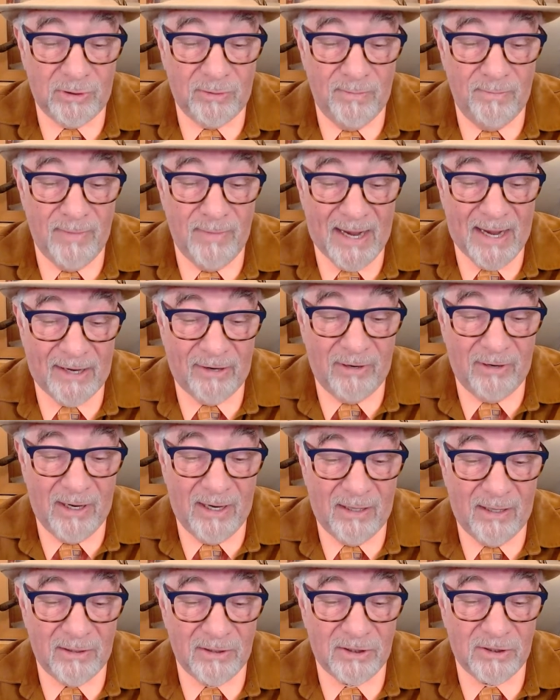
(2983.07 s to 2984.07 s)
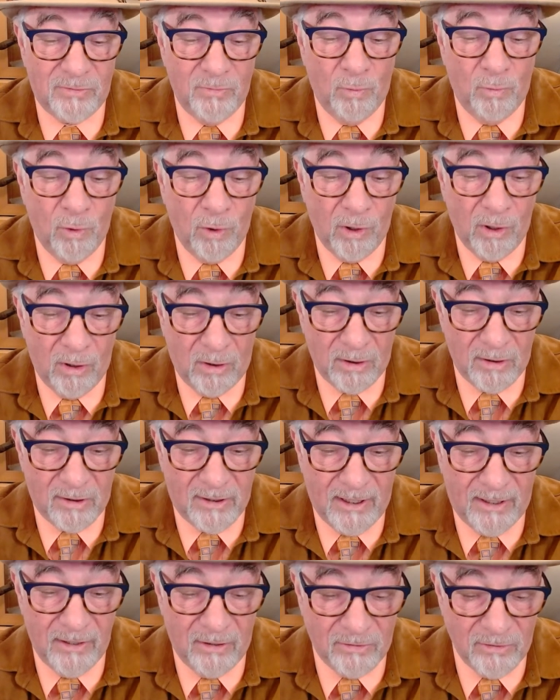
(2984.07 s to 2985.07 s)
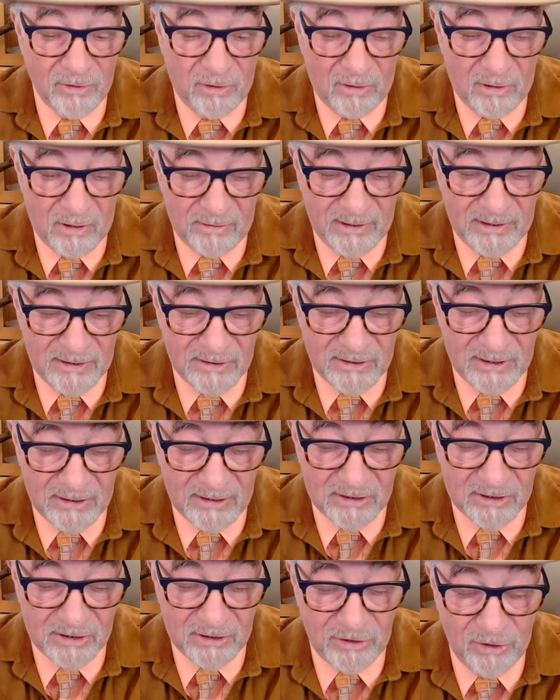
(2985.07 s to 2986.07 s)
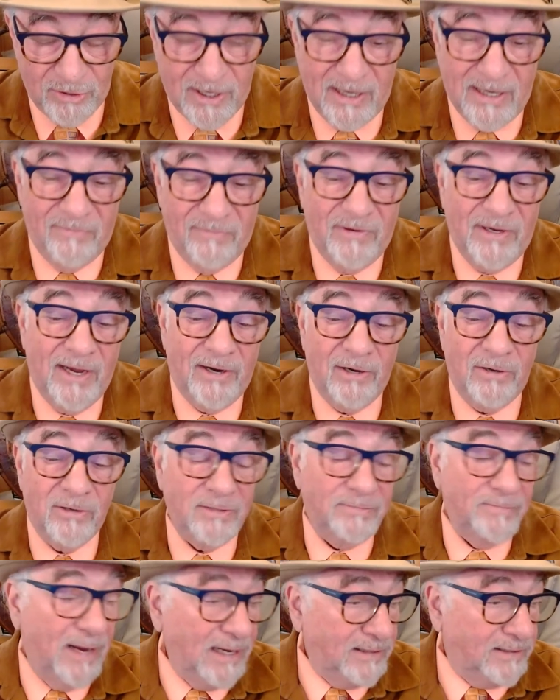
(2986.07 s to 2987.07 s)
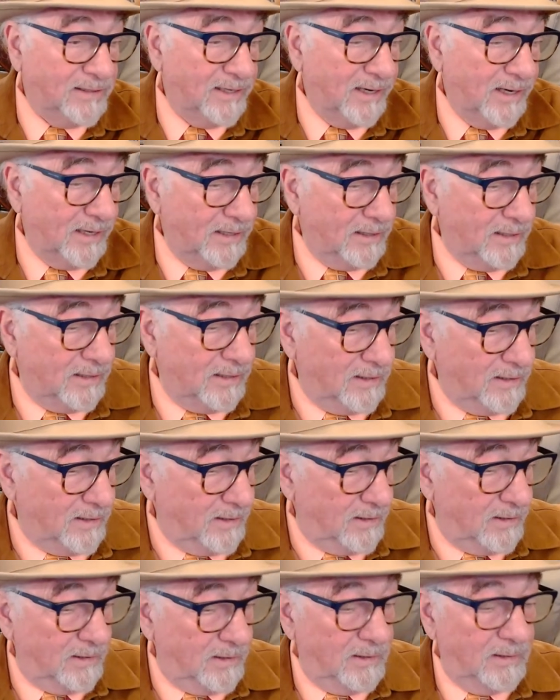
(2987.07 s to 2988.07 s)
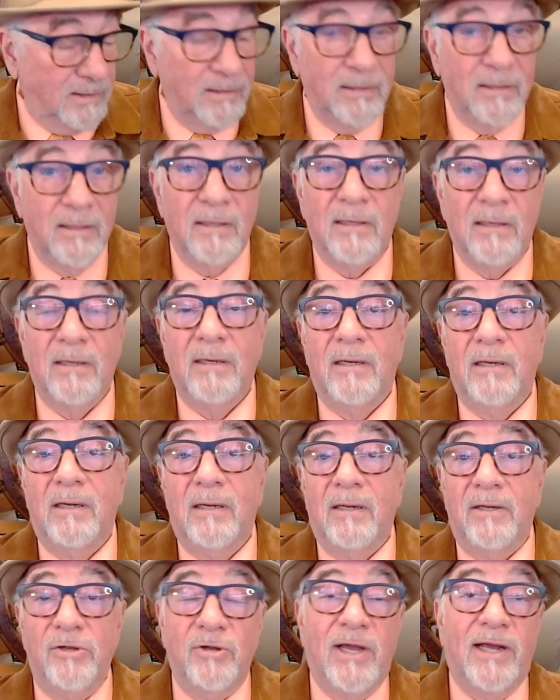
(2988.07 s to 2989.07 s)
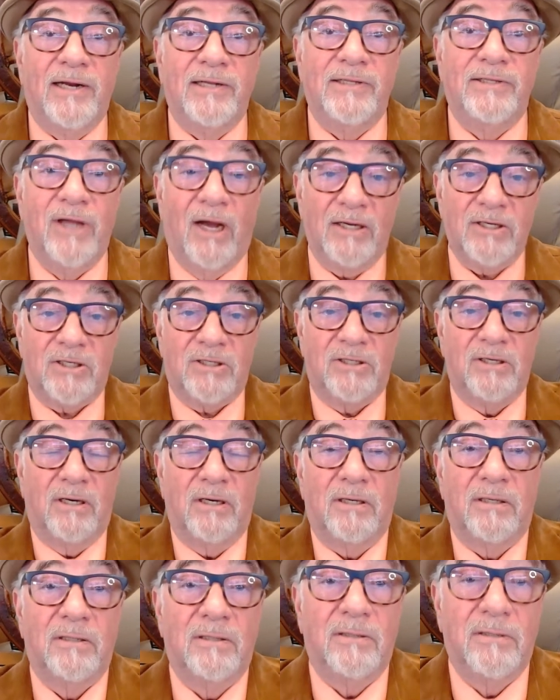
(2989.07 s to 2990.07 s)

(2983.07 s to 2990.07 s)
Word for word: manor house world that no longer exists. You can't even get a good maid today. You can get a duster.